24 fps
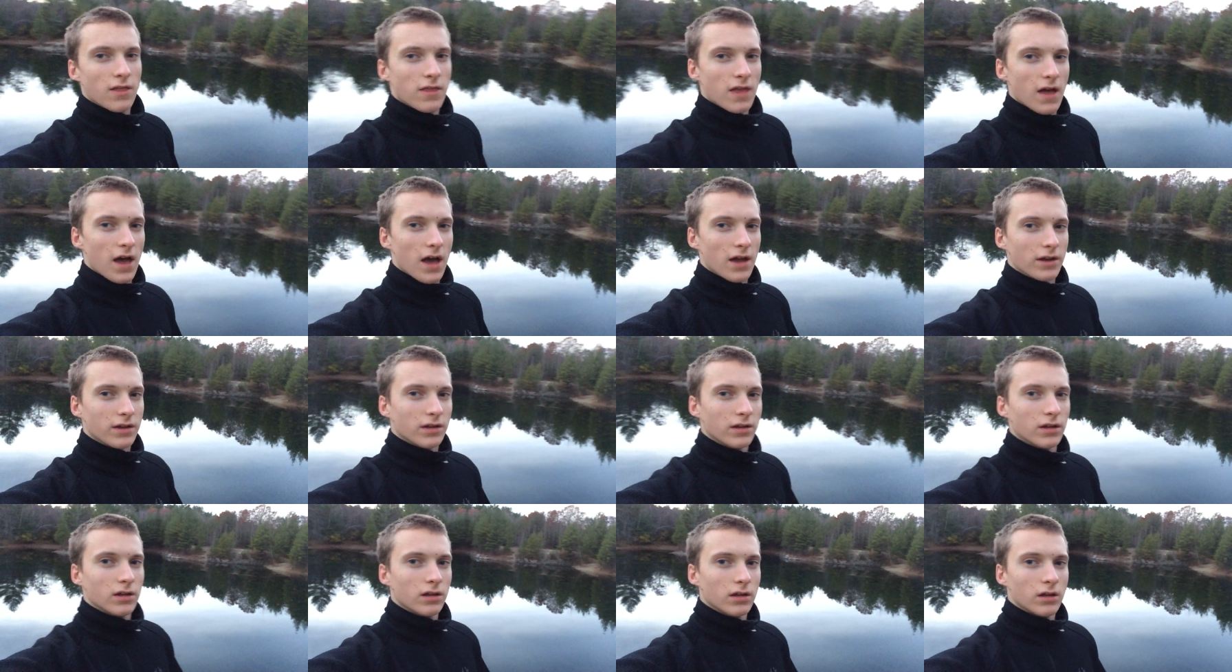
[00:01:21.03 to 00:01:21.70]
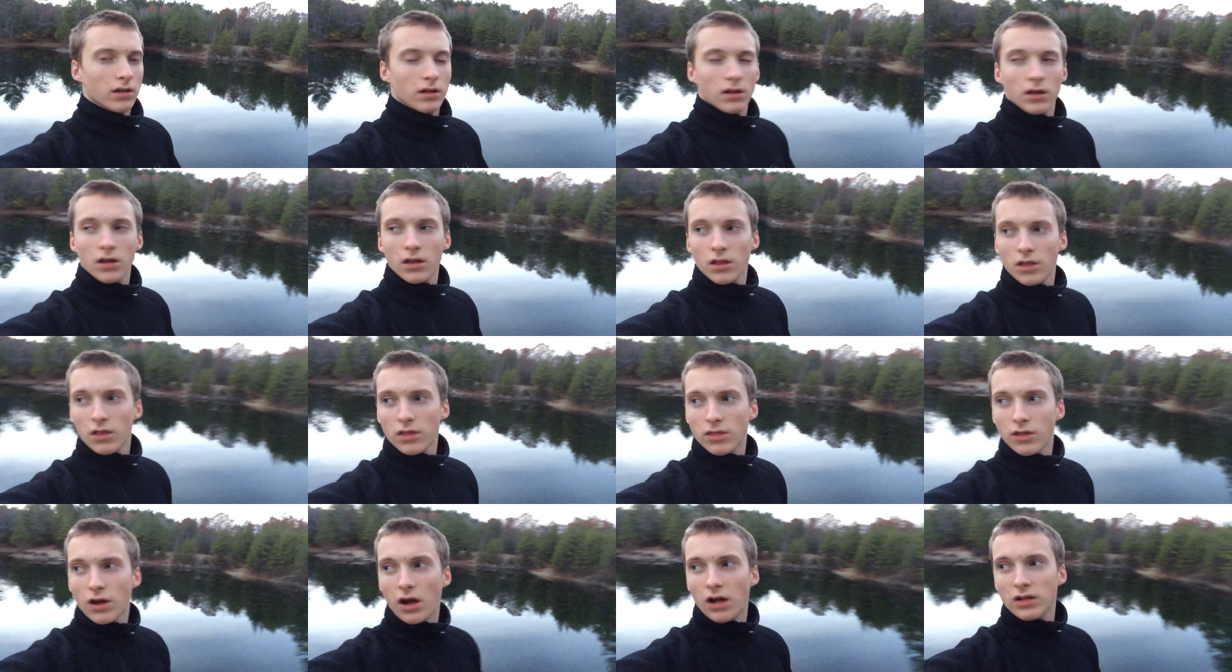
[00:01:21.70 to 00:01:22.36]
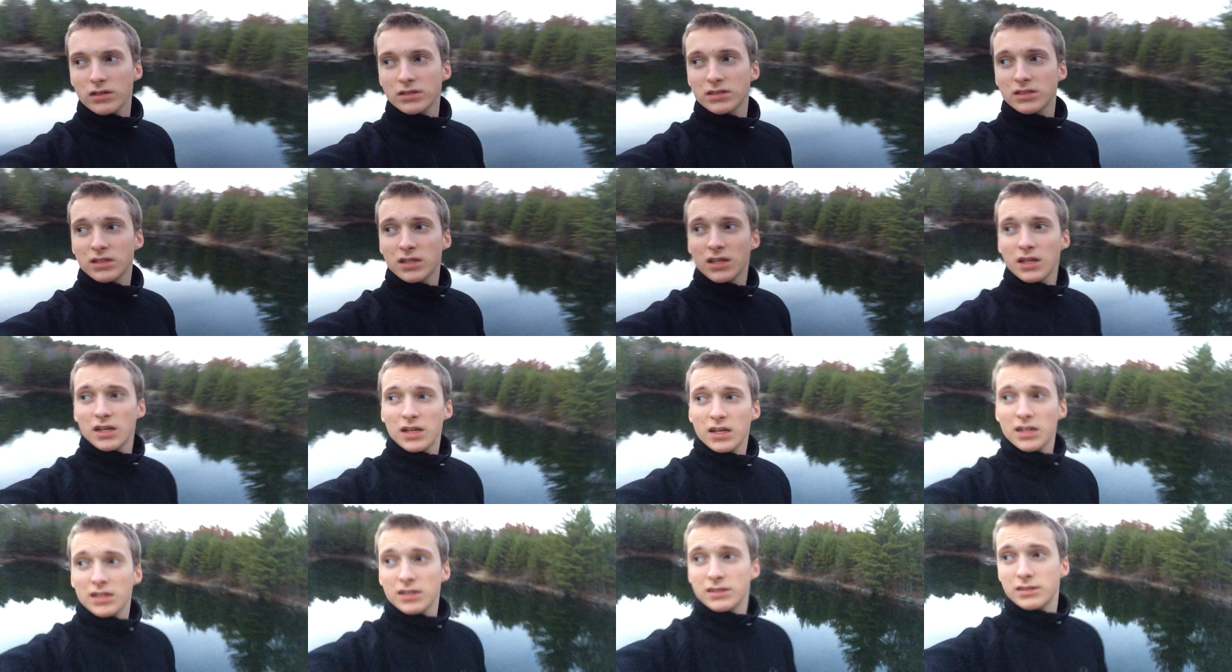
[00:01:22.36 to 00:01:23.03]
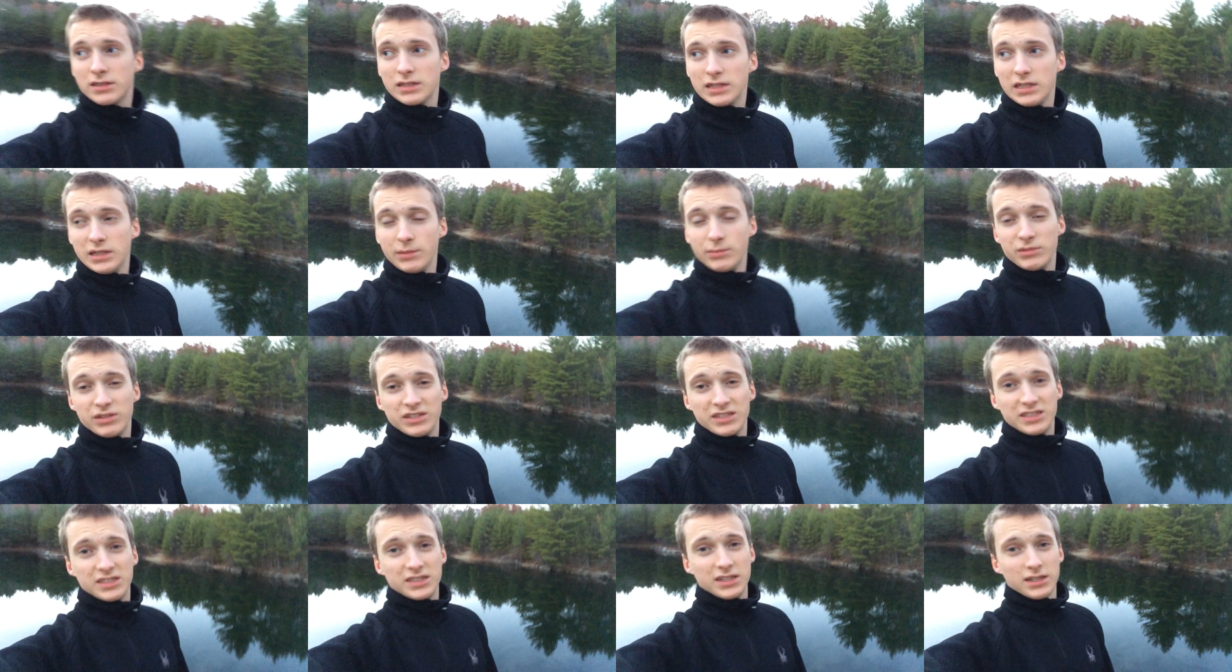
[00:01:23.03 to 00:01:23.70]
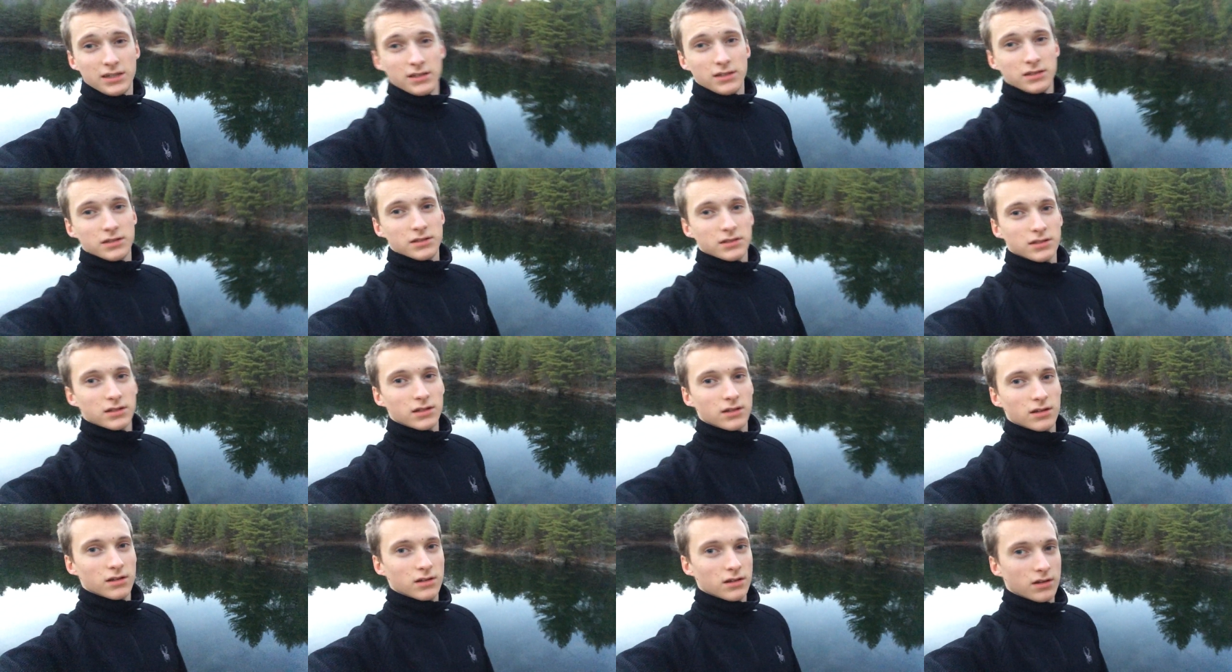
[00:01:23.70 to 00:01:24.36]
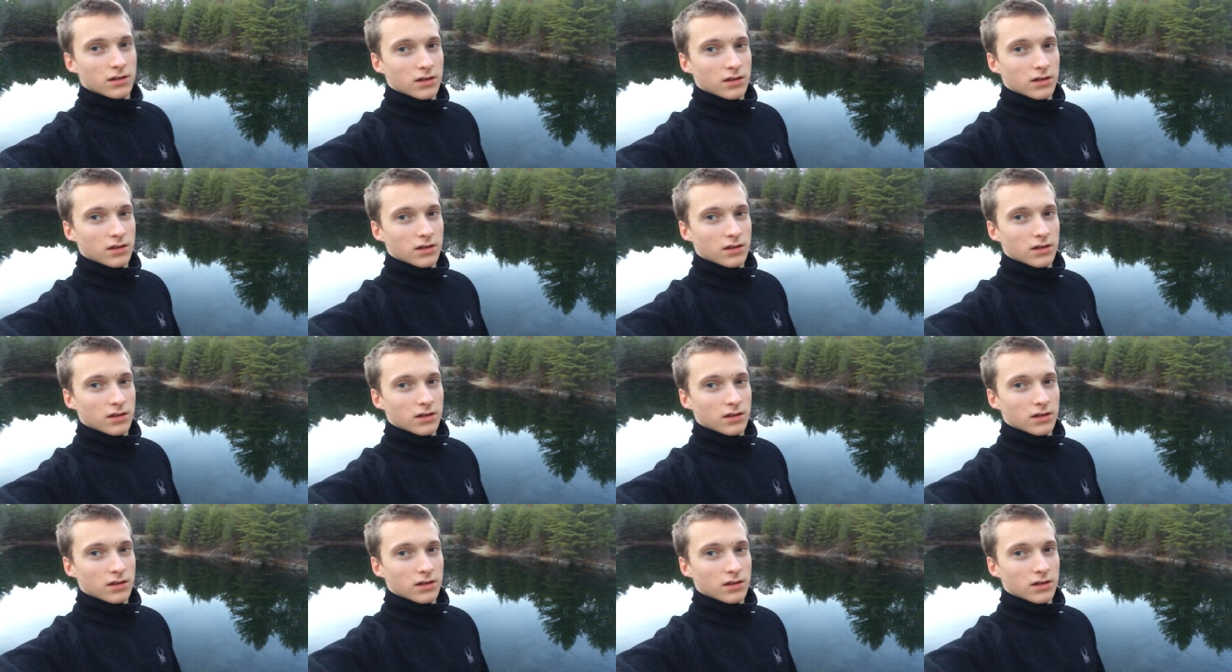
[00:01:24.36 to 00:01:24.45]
that thoughts seem to cease,